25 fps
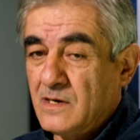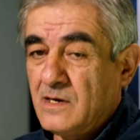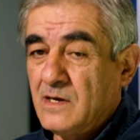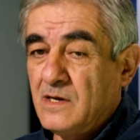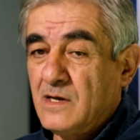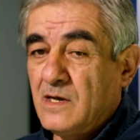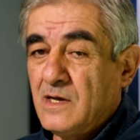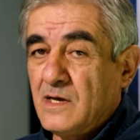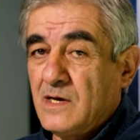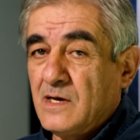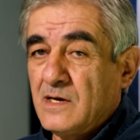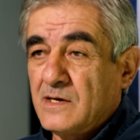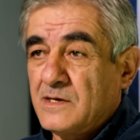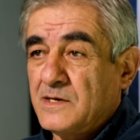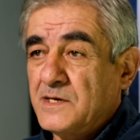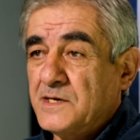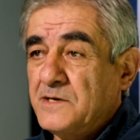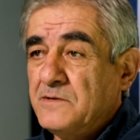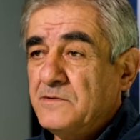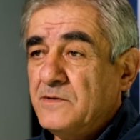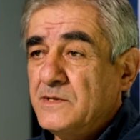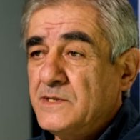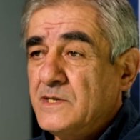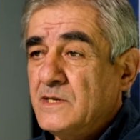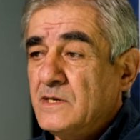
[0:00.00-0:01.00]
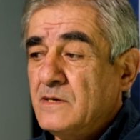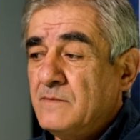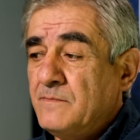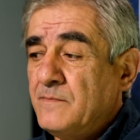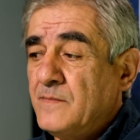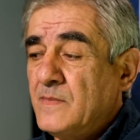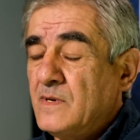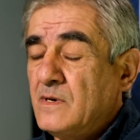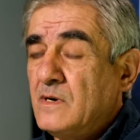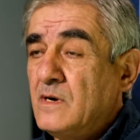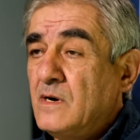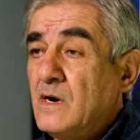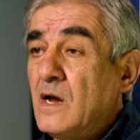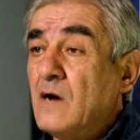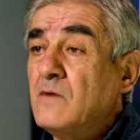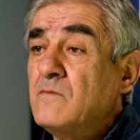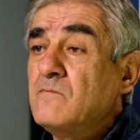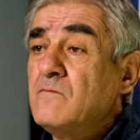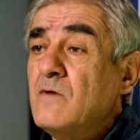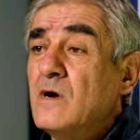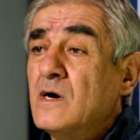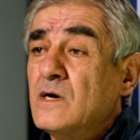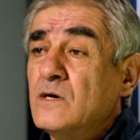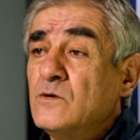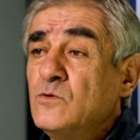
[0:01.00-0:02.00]
of Ataturk's program
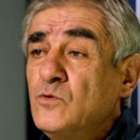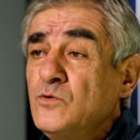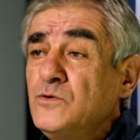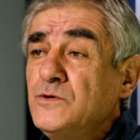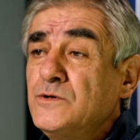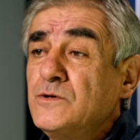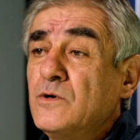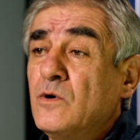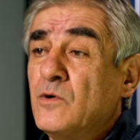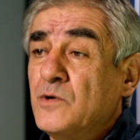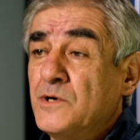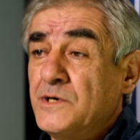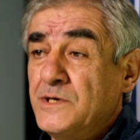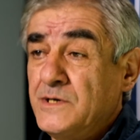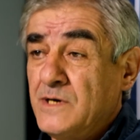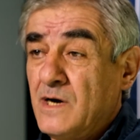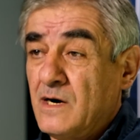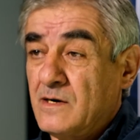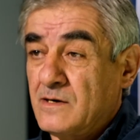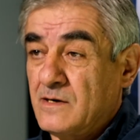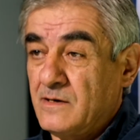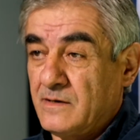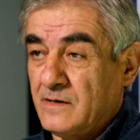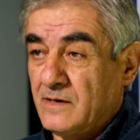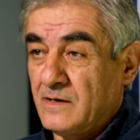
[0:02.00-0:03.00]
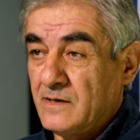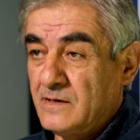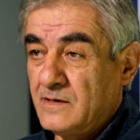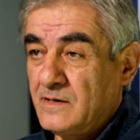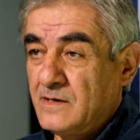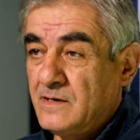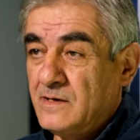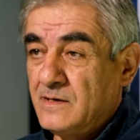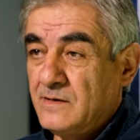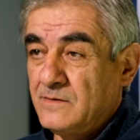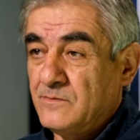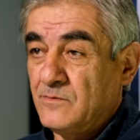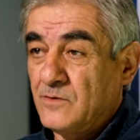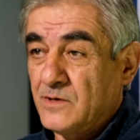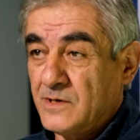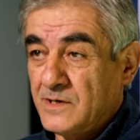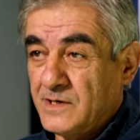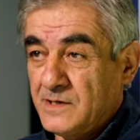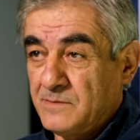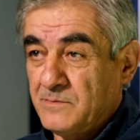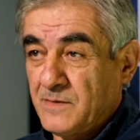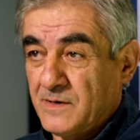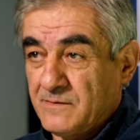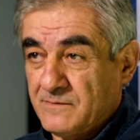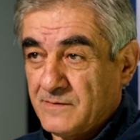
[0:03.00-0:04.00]
is probably the best
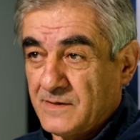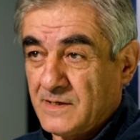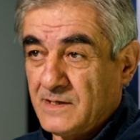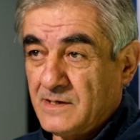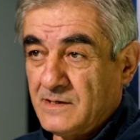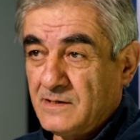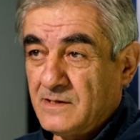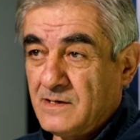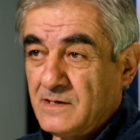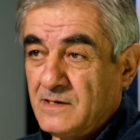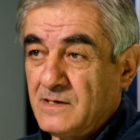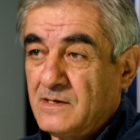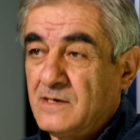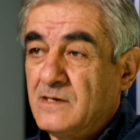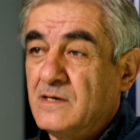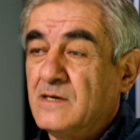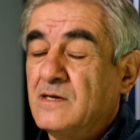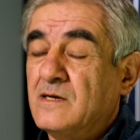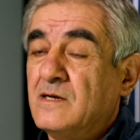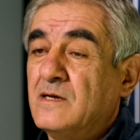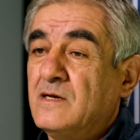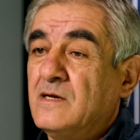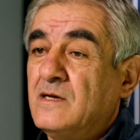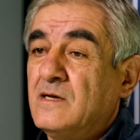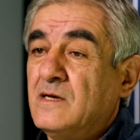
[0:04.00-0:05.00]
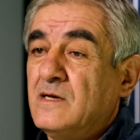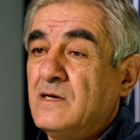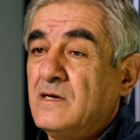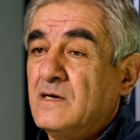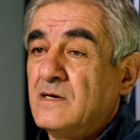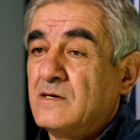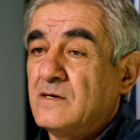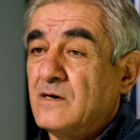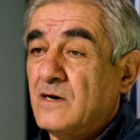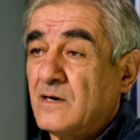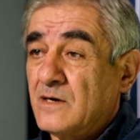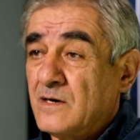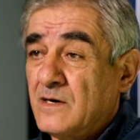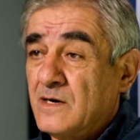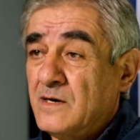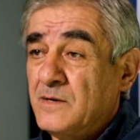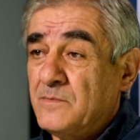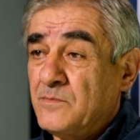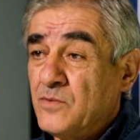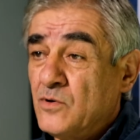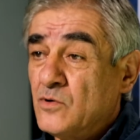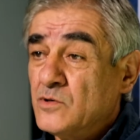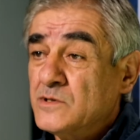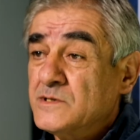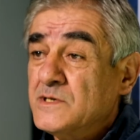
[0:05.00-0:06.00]
example based on which one
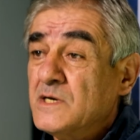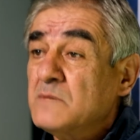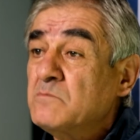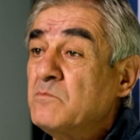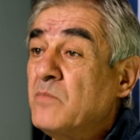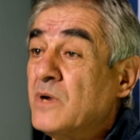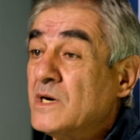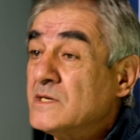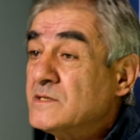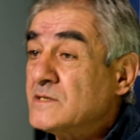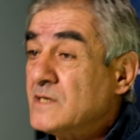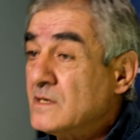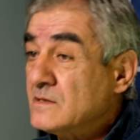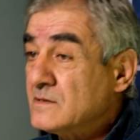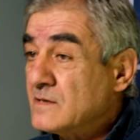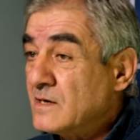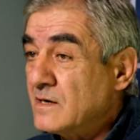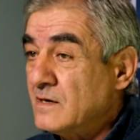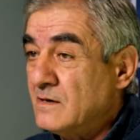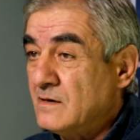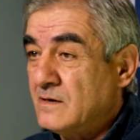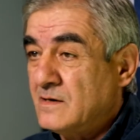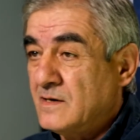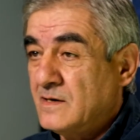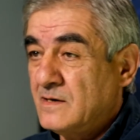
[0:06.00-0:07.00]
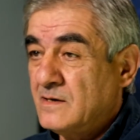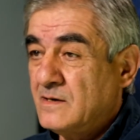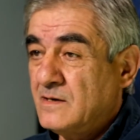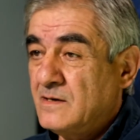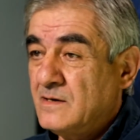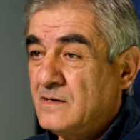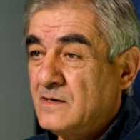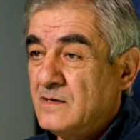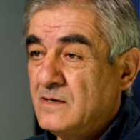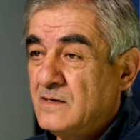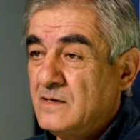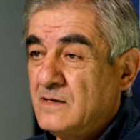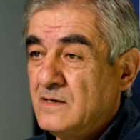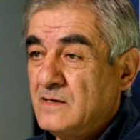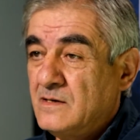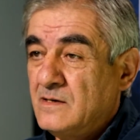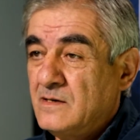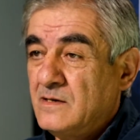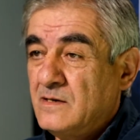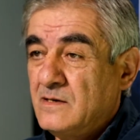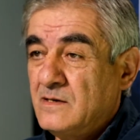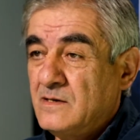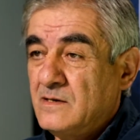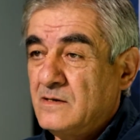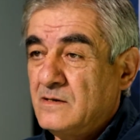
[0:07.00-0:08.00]
can try to explain what
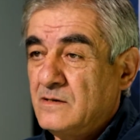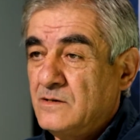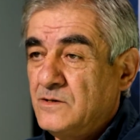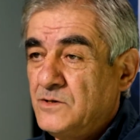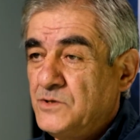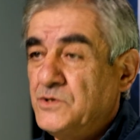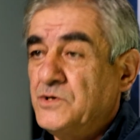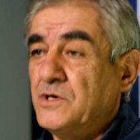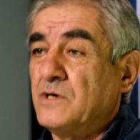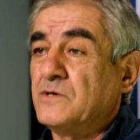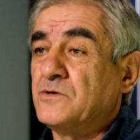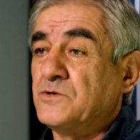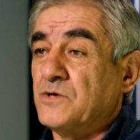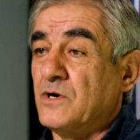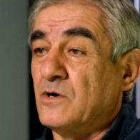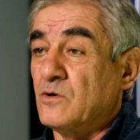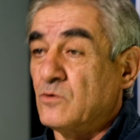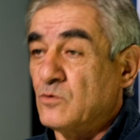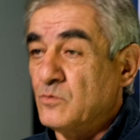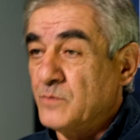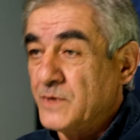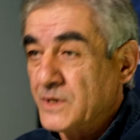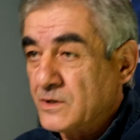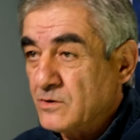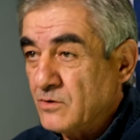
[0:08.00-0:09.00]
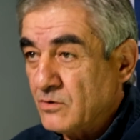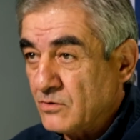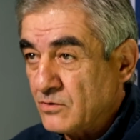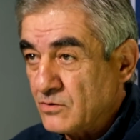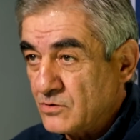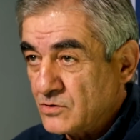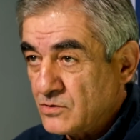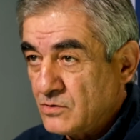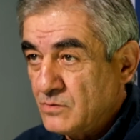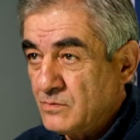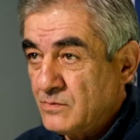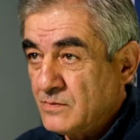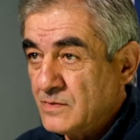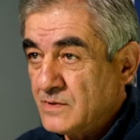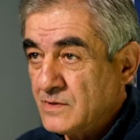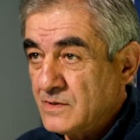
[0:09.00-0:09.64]
self-determination means.